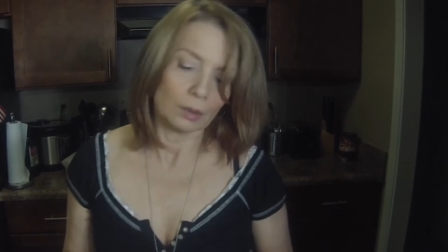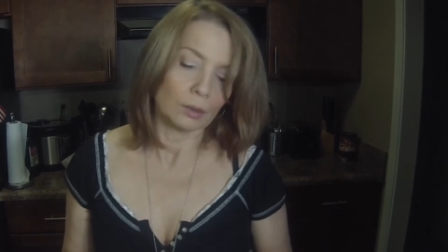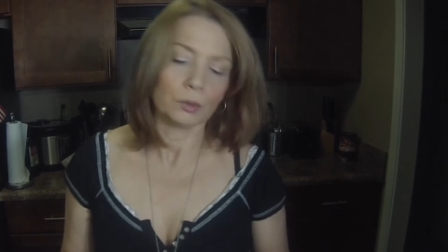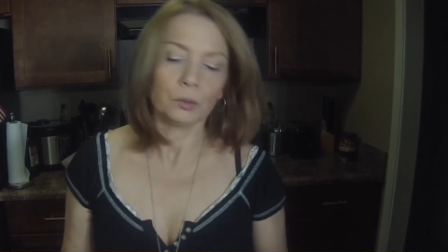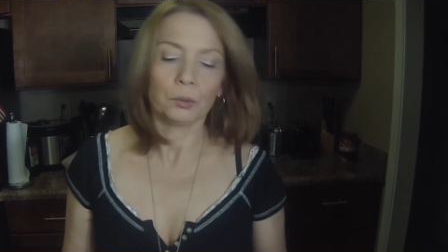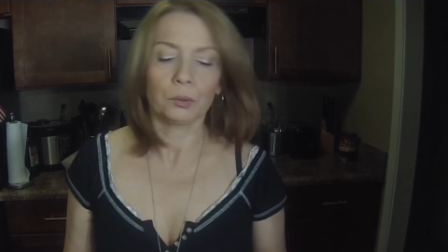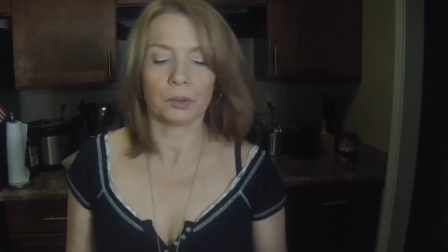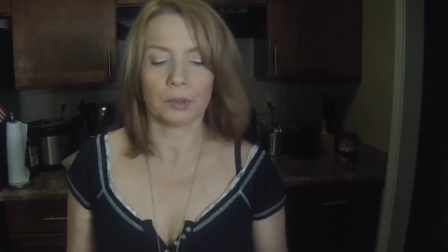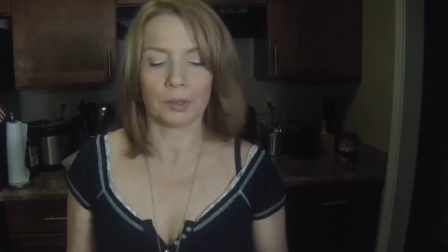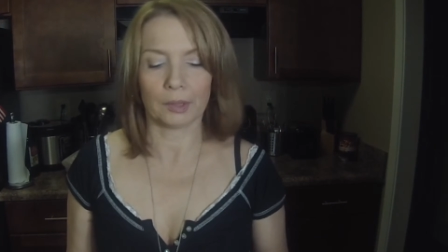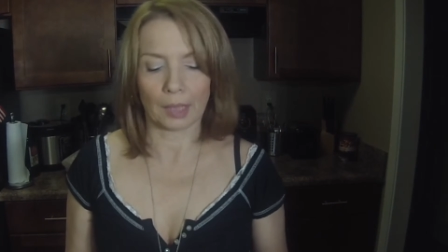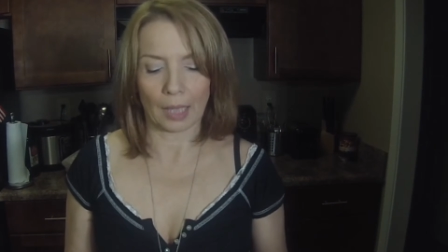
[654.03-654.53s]

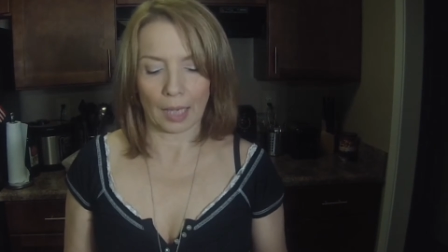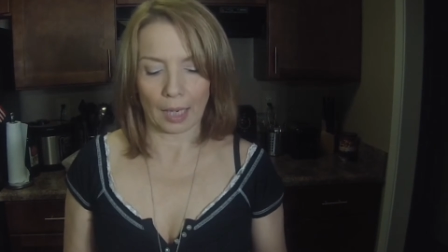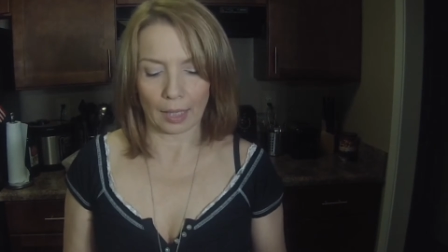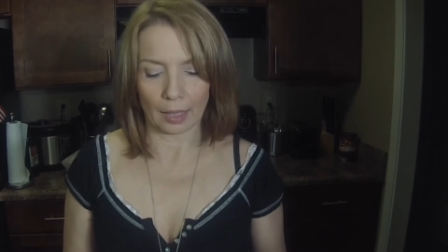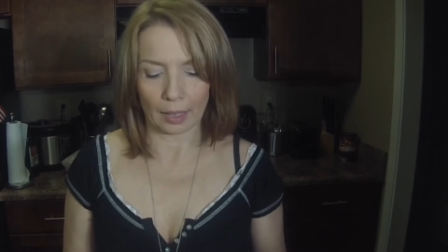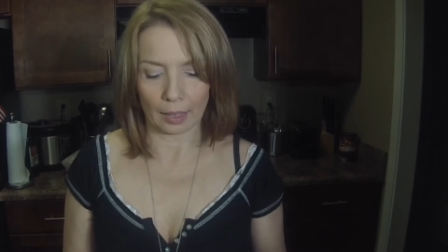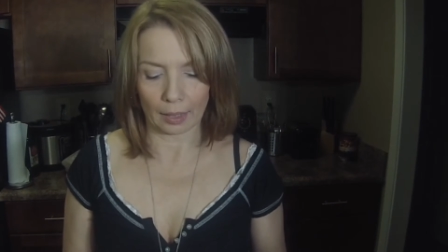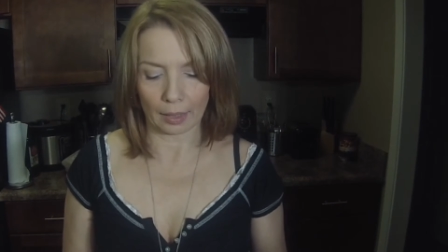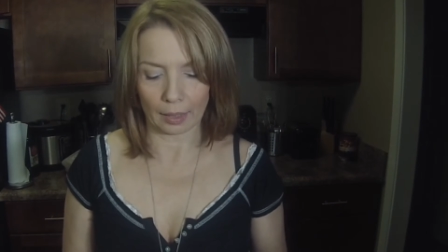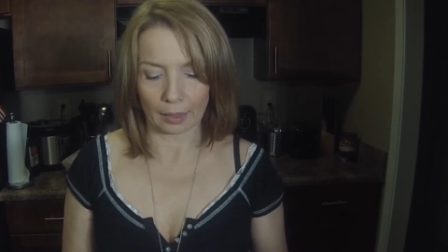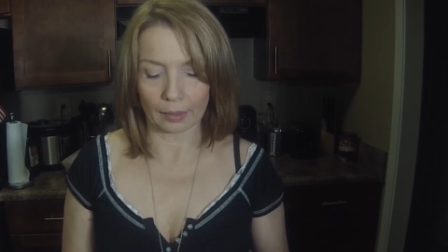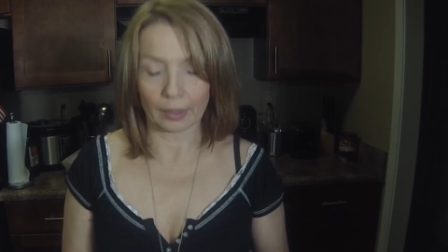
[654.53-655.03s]
to
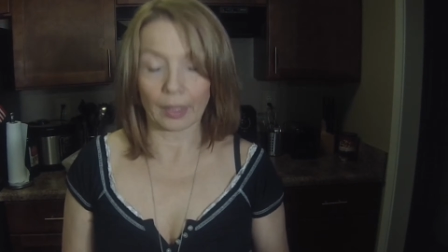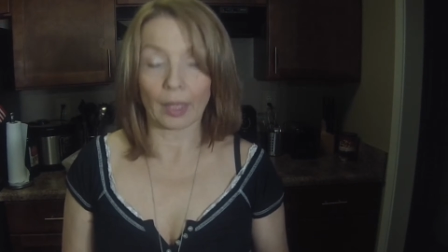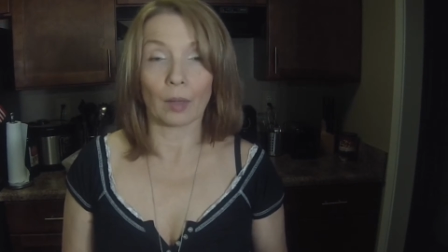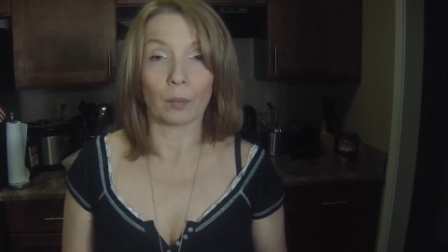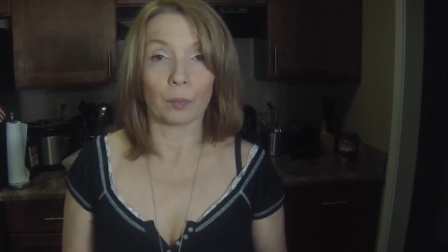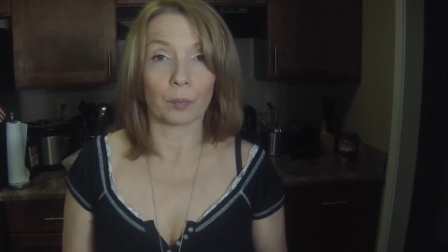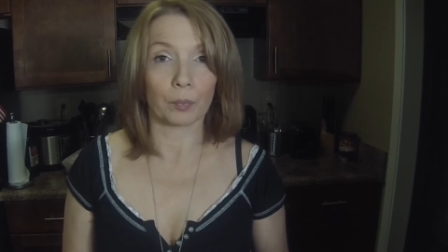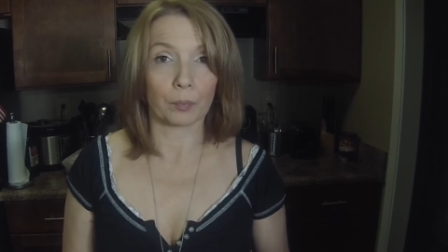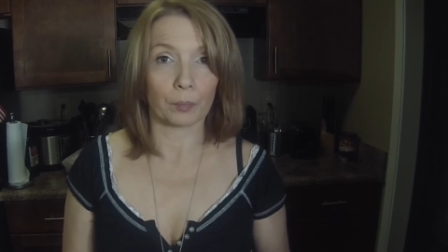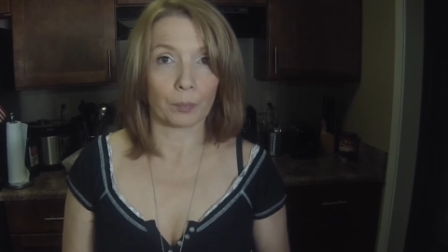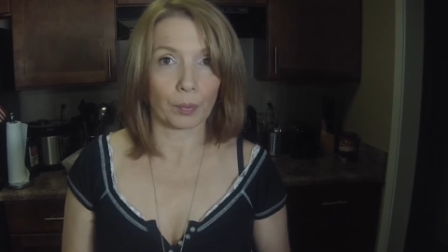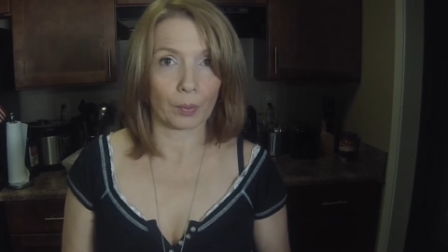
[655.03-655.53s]
start and
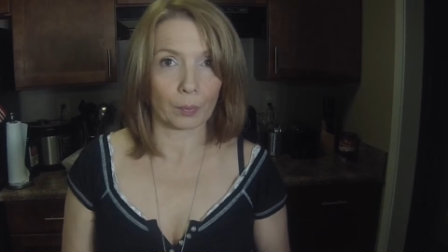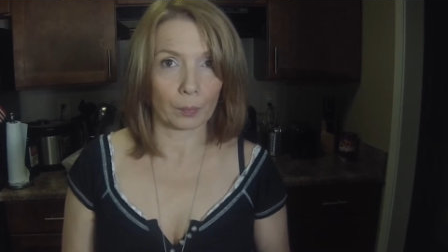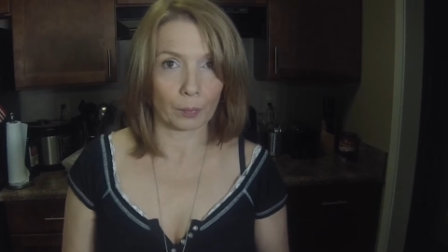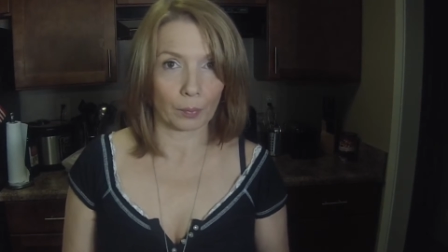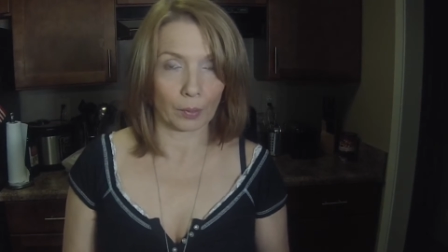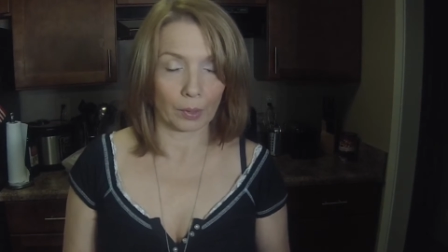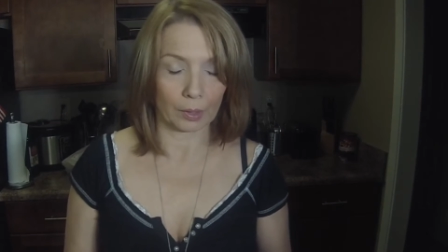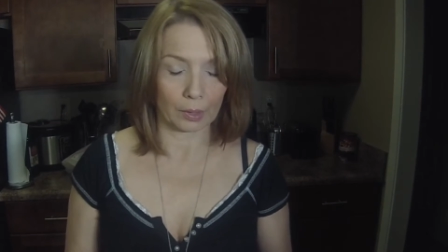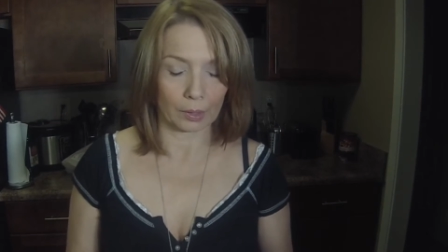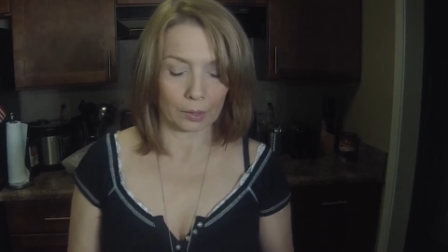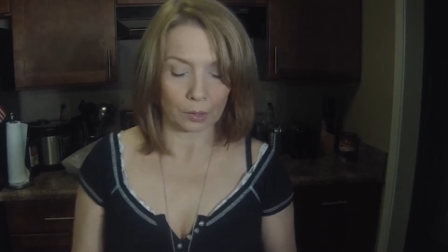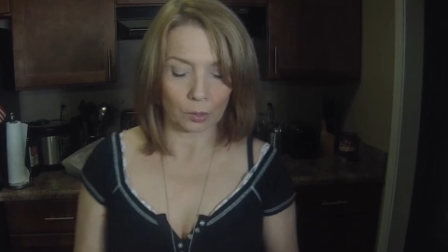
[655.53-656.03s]
helping people
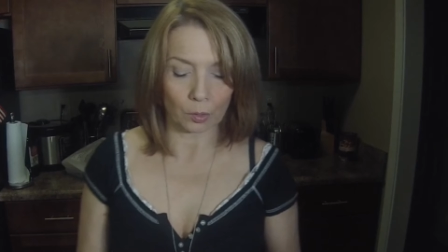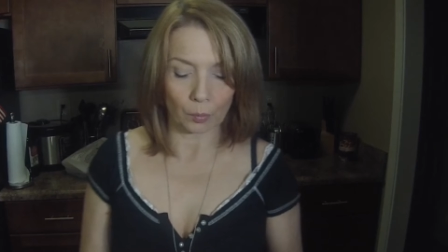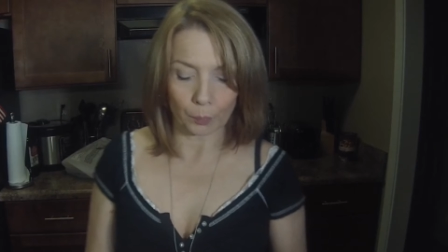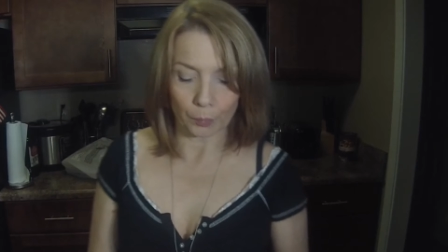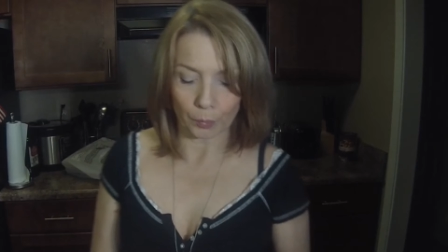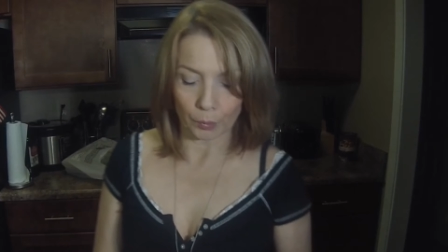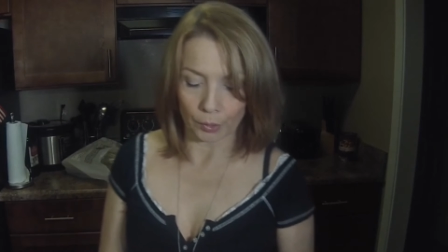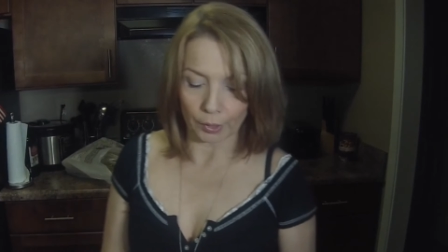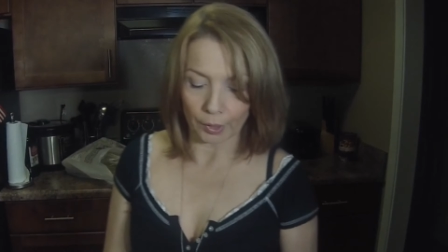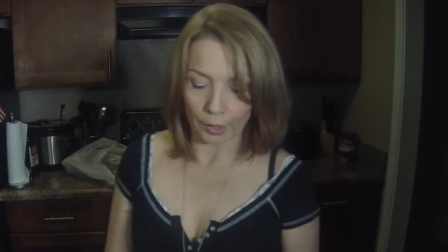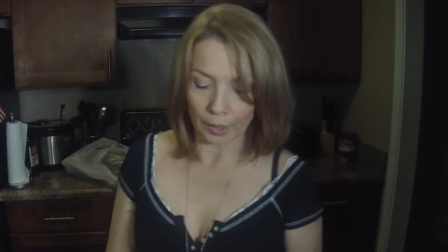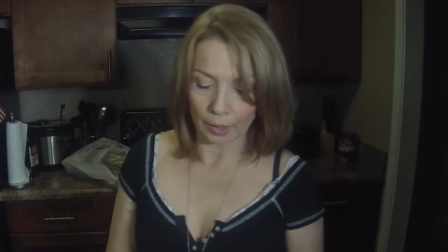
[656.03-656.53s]
in this
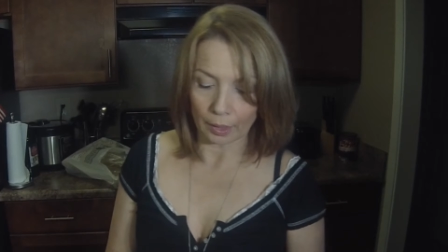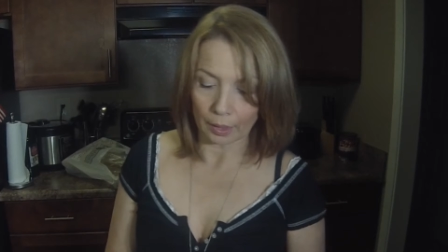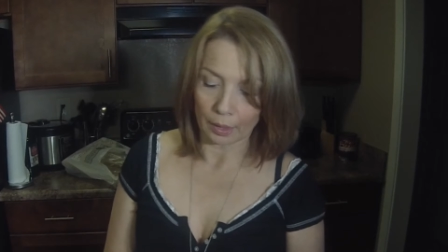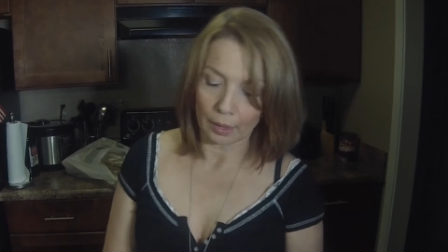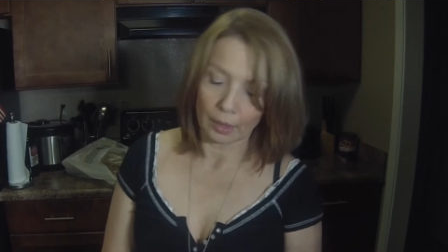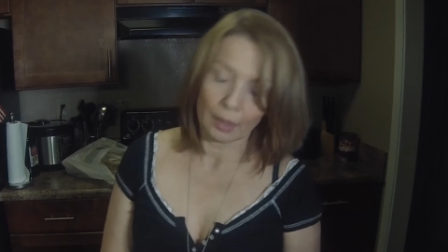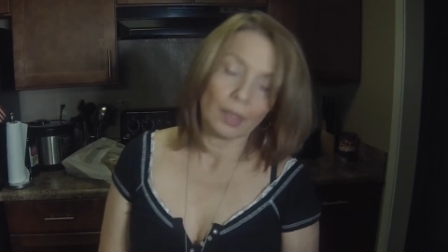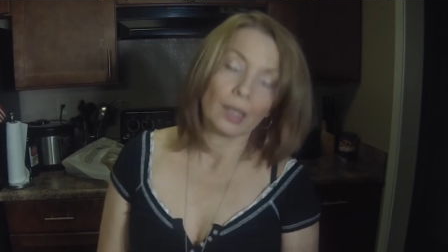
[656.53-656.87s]
community.